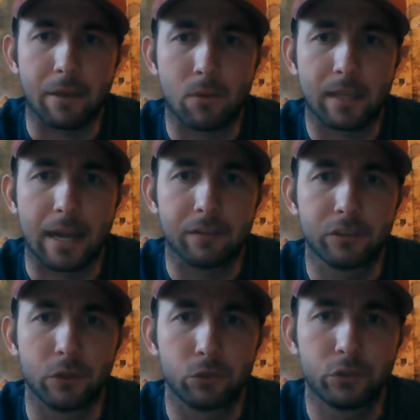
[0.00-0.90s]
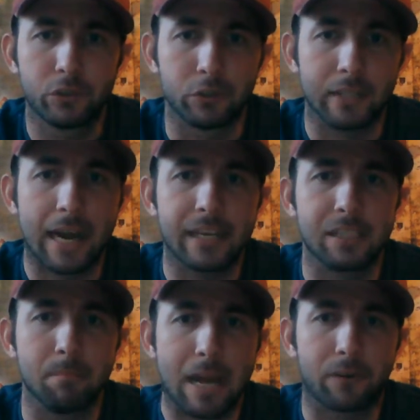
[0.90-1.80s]
and what kind of
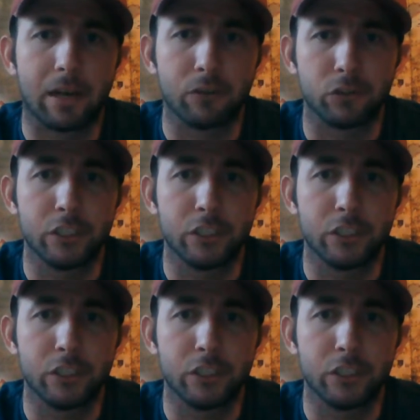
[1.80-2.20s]
societies and backgrounds or